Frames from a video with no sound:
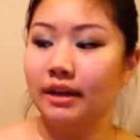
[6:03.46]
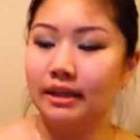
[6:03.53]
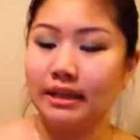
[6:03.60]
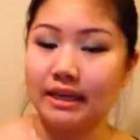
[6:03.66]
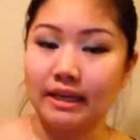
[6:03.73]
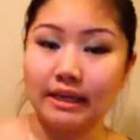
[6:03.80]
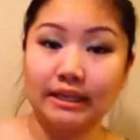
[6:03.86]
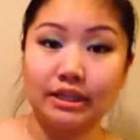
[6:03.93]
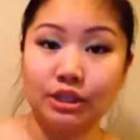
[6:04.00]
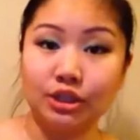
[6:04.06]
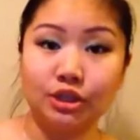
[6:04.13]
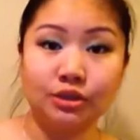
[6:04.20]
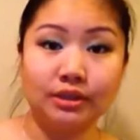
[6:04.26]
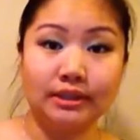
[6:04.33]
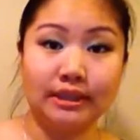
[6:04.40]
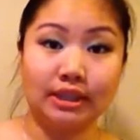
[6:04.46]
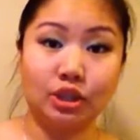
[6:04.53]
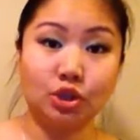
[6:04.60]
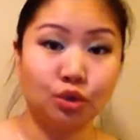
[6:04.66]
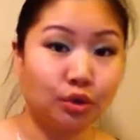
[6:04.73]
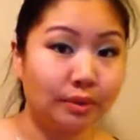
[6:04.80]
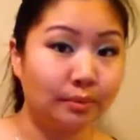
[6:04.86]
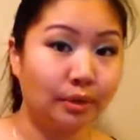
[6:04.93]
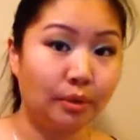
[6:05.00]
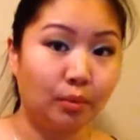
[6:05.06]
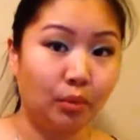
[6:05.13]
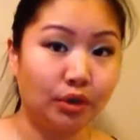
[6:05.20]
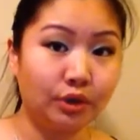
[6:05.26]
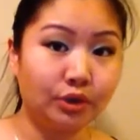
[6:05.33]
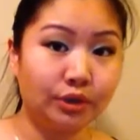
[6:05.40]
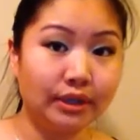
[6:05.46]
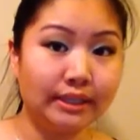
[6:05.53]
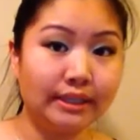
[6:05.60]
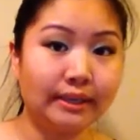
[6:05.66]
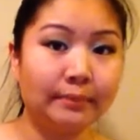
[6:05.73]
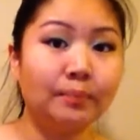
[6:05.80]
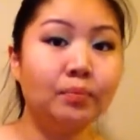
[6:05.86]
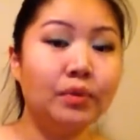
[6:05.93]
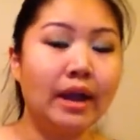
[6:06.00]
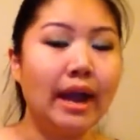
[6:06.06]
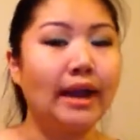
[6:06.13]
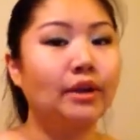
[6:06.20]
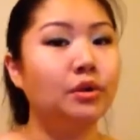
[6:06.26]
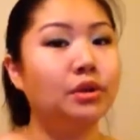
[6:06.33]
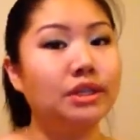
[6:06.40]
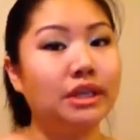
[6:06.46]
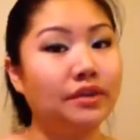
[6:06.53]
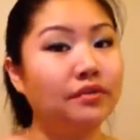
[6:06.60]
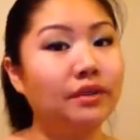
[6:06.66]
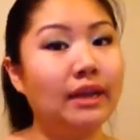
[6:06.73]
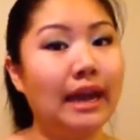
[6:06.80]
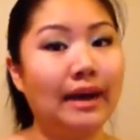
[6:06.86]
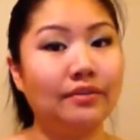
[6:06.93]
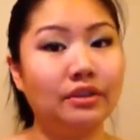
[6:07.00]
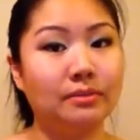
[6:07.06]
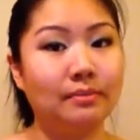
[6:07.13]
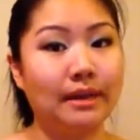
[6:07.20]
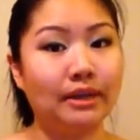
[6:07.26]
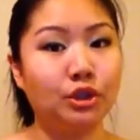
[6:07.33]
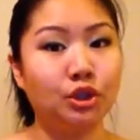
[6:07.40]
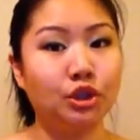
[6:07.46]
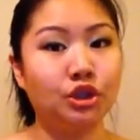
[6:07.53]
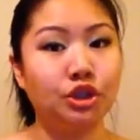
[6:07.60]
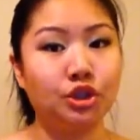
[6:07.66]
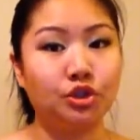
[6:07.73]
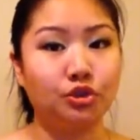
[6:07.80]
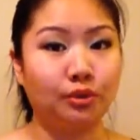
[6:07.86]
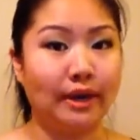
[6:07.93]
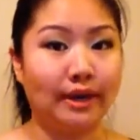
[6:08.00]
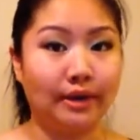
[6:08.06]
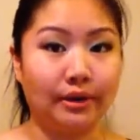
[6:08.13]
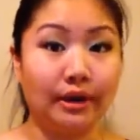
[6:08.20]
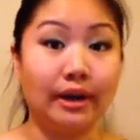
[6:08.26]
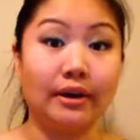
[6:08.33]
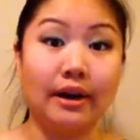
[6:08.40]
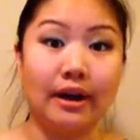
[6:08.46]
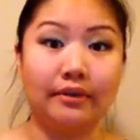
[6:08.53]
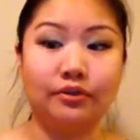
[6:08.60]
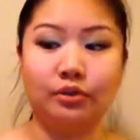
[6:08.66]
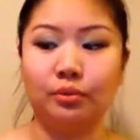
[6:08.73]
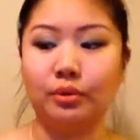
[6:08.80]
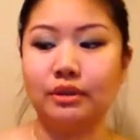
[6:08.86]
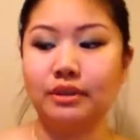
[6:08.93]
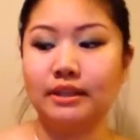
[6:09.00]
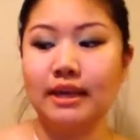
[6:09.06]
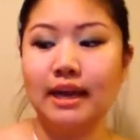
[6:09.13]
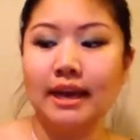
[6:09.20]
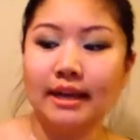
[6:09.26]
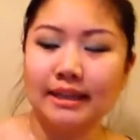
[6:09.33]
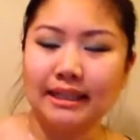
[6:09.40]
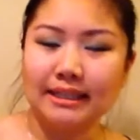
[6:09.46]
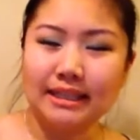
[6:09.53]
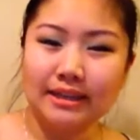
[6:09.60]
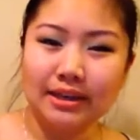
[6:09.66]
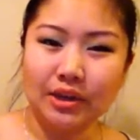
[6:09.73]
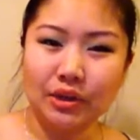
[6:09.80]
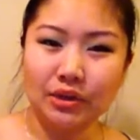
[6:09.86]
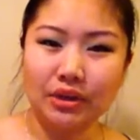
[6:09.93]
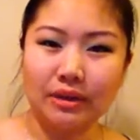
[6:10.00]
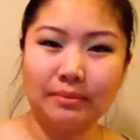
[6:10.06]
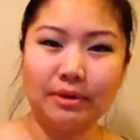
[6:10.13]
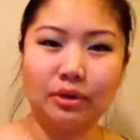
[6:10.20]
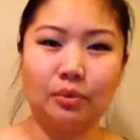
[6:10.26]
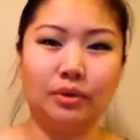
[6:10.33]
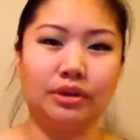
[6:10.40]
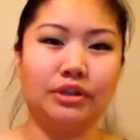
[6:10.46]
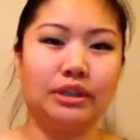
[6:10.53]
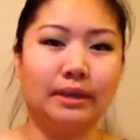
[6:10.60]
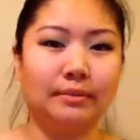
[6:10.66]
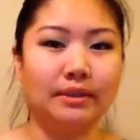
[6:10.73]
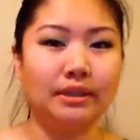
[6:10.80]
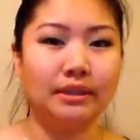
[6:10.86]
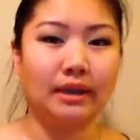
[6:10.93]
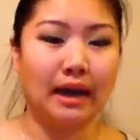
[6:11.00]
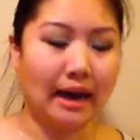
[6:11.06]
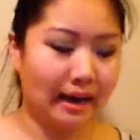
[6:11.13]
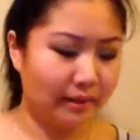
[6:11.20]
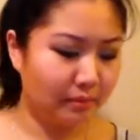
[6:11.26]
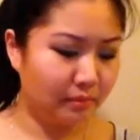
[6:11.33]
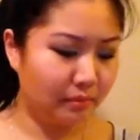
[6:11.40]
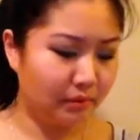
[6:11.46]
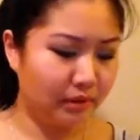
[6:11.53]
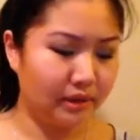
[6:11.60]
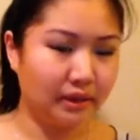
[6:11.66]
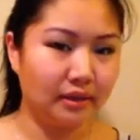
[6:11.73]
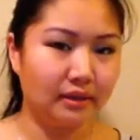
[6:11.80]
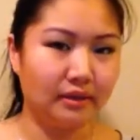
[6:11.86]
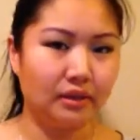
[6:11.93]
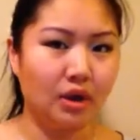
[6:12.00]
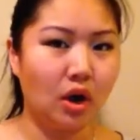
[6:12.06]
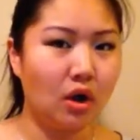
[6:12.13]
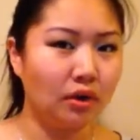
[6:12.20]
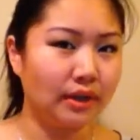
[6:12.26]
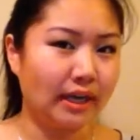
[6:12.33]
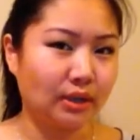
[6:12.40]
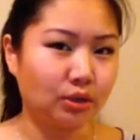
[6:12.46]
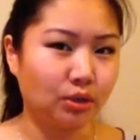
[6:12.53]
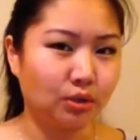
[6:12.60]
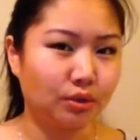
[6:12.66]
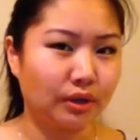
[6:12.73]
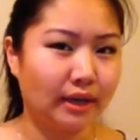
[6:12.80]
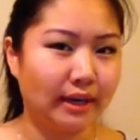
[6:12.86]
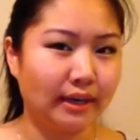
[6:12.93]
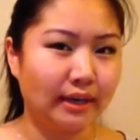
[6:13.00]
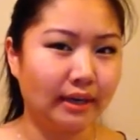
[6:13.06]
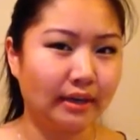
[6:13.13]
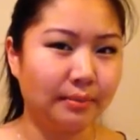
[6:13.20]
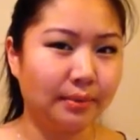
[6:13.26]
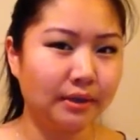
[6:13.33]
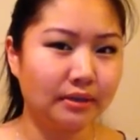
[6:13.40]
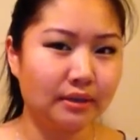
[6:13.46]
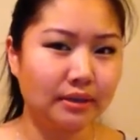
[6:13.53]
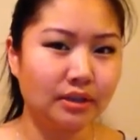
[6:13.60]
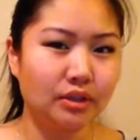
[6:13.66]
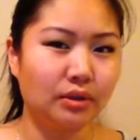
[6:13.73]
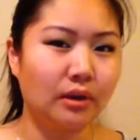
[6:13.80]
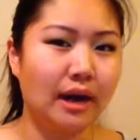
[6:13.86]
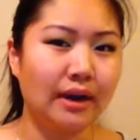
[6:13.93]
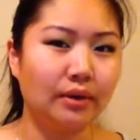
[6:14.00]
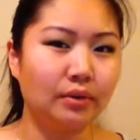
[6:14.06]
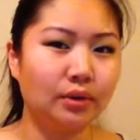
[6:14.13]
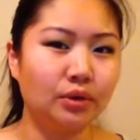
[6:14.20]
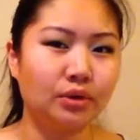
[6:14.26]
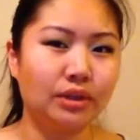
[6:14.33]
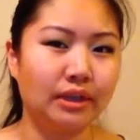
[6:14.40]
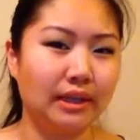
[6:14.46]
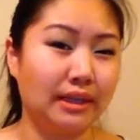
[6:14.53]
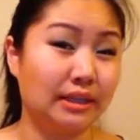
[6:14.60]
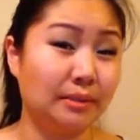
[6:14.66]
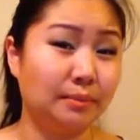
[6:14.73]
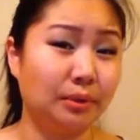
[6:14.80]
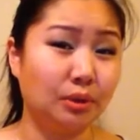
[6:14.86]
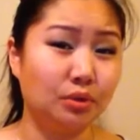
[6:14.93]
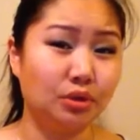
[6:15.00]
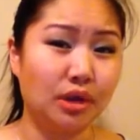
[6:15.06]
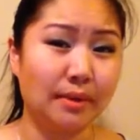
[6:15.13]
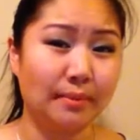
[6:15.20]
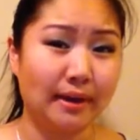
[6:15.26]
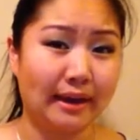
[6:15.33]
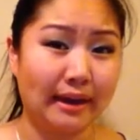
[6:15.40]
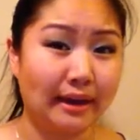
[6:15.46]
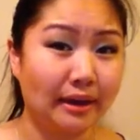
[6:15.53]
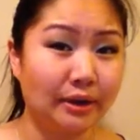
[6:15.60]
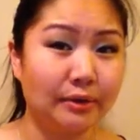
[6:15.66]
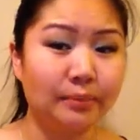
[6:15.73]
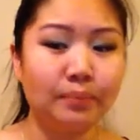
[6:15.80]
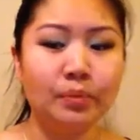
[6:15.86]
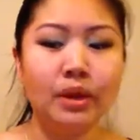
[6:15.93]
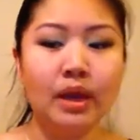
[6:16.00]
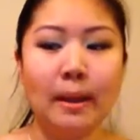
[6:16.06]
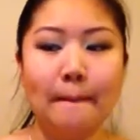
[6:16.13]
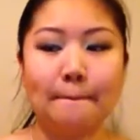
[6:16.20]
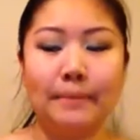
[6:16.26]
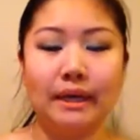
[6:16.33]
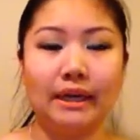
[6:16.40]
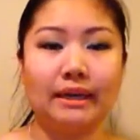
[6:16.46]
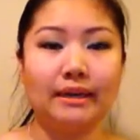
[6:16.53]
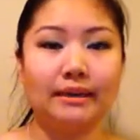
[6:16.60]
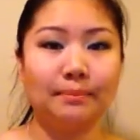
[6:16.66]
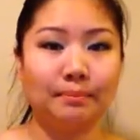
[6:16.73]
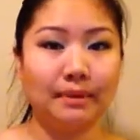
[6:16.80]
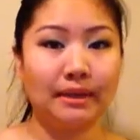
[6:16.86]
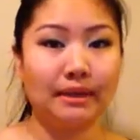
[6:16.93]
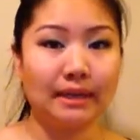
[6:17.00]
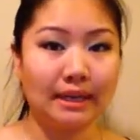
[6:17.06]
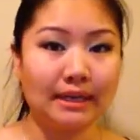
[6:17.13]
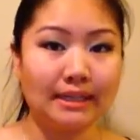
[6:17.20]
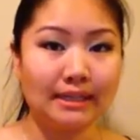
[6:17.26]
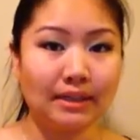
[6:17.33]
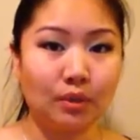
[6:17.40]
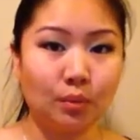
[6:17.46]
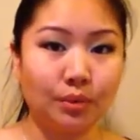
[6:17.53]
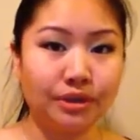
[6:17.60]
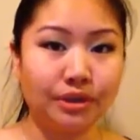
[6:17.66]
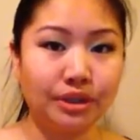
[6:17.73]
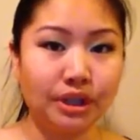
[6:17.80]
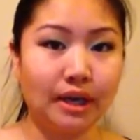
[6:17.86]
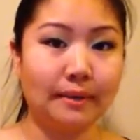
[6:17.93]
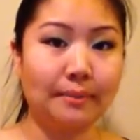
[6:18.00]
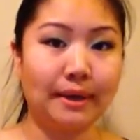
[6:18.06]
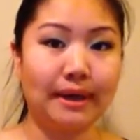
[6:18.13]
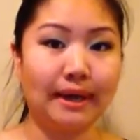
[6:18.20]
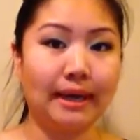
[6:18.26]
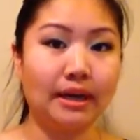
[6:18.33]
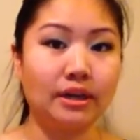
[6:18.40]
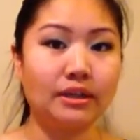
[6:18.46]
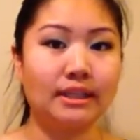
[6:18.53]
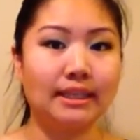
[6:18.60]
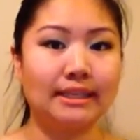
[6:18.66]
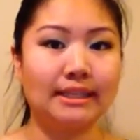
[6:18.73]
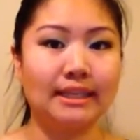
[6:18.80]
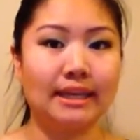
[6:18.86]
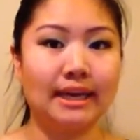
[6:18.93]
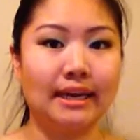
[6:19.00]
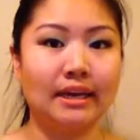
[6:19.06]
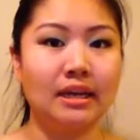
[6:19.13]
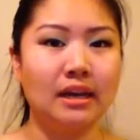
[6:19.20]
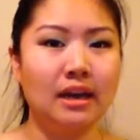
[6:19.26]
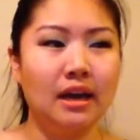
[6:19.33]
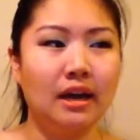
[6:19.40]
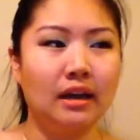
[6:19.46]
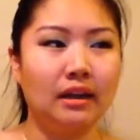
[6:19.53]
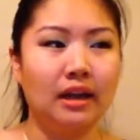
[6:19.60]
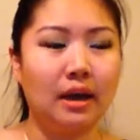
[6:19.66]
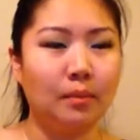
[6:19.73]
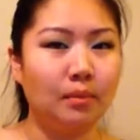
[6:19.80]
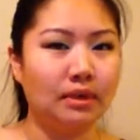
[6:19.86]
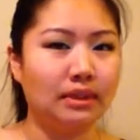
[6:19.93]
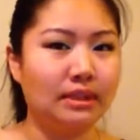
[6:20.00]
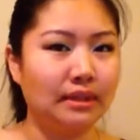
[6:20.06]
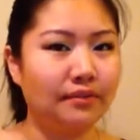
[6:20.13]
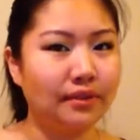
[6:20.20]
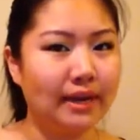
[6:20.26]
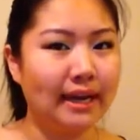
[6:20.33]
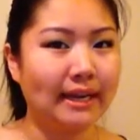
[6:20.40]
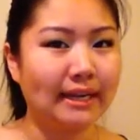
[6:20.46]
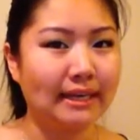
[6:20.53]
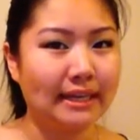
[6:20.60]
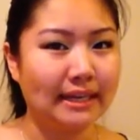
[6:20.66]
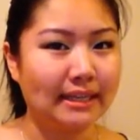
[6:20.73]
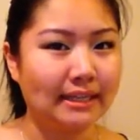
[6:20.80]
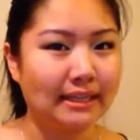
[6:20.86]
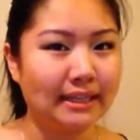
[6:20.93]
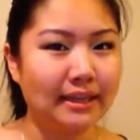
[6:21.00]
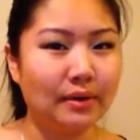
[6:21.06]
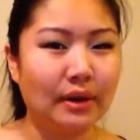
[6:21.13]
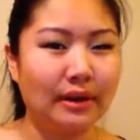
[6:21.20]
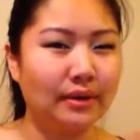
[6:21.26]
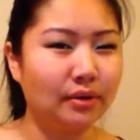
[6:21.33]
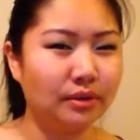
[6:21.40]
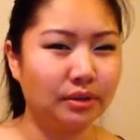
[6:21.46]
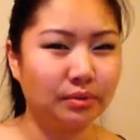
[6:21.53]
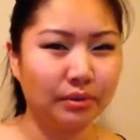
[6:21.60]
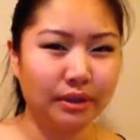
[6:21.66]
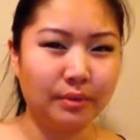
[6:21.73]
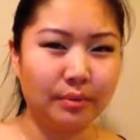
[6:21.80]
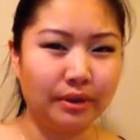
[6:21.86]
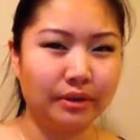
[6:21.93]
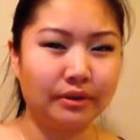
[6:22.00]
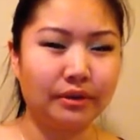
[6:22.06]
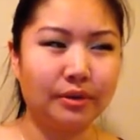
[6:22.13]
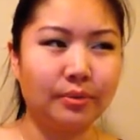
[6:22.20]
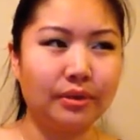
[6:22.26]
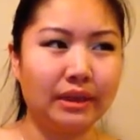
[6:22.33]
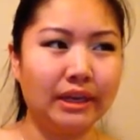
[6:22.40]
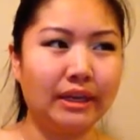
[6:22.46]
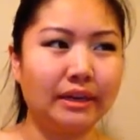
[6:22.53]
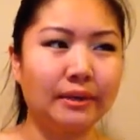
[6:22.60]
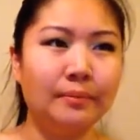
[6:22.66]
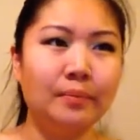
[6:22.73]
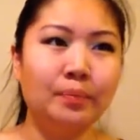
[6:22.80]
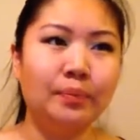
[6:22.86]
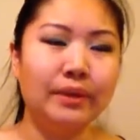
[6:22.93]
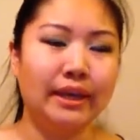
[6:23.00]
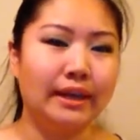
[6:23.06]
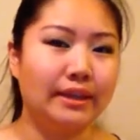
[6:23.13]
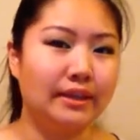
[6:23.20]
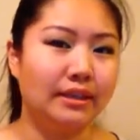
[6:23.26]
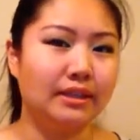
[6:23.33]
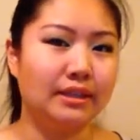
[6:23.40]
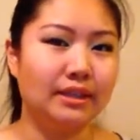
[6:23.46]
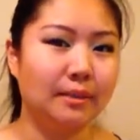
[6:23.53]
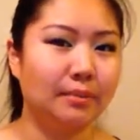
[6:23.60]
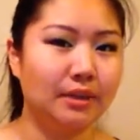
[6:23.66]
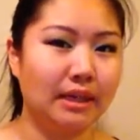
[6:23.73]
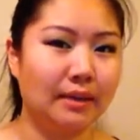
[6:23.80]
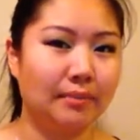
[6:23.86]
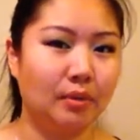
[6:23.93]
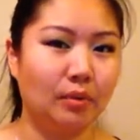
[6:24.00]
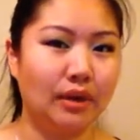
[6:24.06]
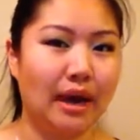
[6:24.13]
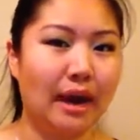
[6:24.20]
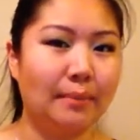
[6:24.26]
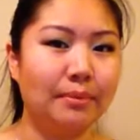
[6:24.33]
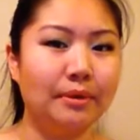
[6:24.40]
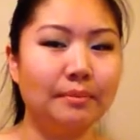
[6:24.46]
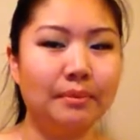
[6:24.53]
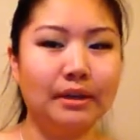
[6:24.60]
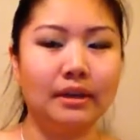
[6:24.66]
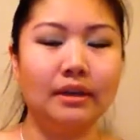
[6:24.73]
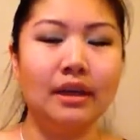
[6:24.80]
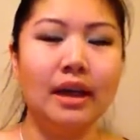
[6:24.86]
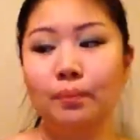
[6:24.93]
the conditioner is extremely moisturizing, and you definitely have to make sure to dry your hair afterwards. That's another thing about the wintertime, because I'm the all natural drying kind of person, so I don't usually like to blow dry my hair. But because in the wintertime my hair tends to get a lot more suffocated easily, I know it's really weird. You would think in the summertime it would happen, but